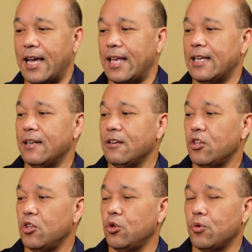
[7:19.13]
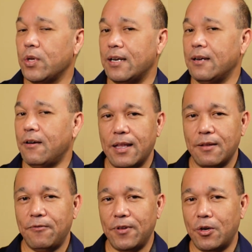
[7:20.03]
and then you can
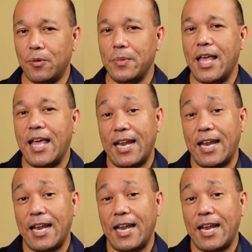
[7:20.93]
film